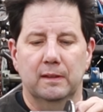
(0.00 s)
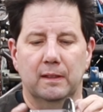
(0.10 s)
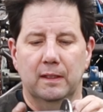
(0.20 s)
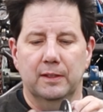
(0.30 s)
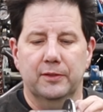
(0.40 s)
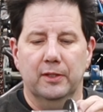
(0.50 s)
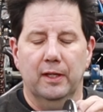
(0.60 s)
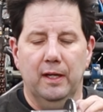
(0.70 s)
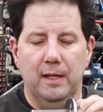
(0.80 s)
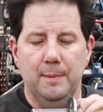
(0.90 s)
onto
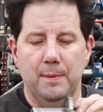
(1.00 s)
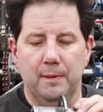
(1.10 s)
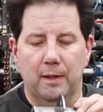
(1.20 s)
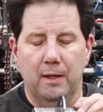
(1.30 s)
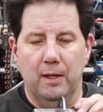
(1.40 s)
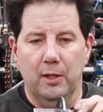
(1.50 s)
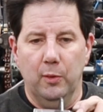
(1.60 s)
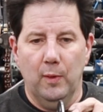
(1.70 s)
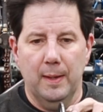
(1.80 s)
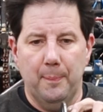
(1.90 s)
the hub all
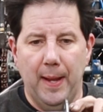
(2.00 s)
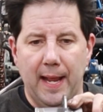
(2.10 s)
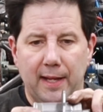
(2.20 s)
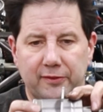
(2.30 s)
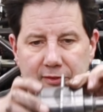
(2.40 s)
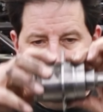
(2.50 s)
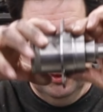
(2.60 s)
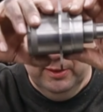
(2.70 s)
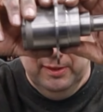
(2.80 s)
the way past